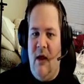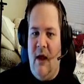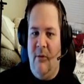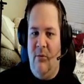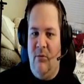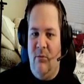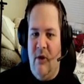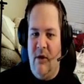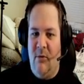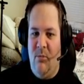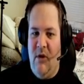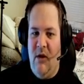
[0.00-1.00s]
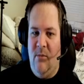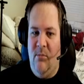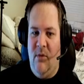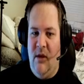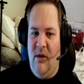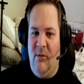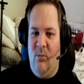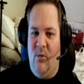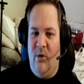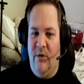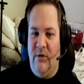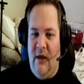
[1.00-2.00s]
I would recommend being a
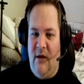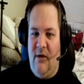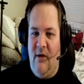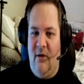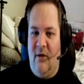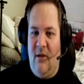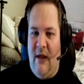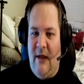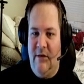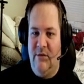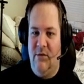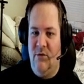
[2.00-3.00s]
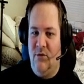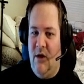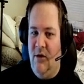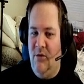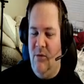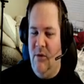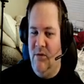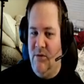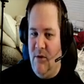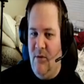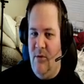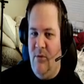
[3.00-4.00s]
more tankier class to try to do it
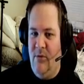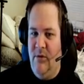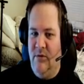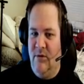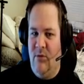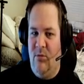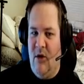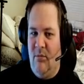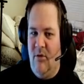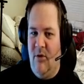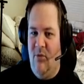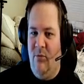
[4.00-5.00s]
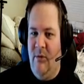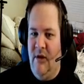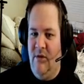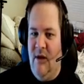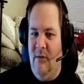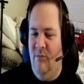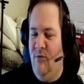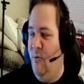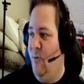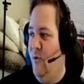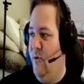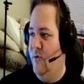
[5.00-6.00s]
solo, because there probably will be times you'll
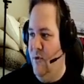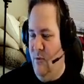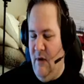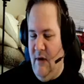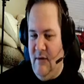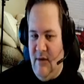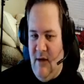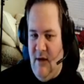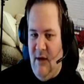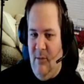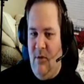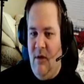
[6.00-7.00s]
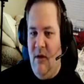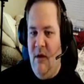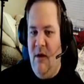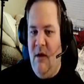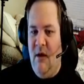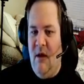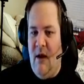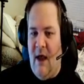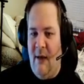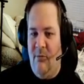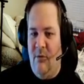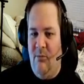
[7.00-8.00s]
pull 2 at a time.
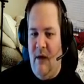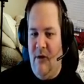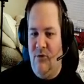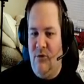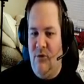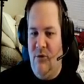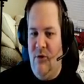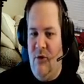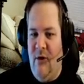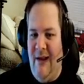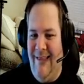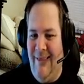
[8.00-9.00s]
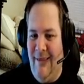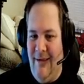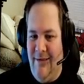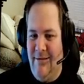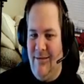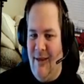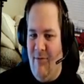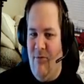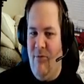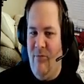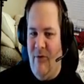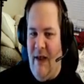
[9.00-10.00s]
I would make sure you're at least
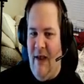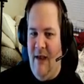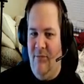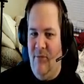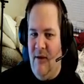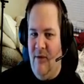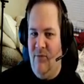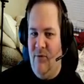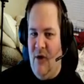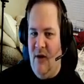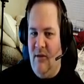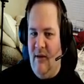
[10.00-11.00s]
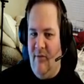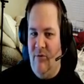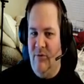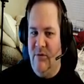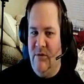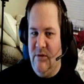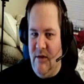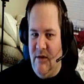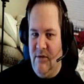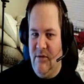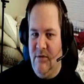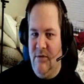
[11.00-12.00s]
level 5, if not level
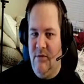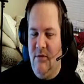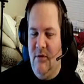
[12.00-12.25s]
6,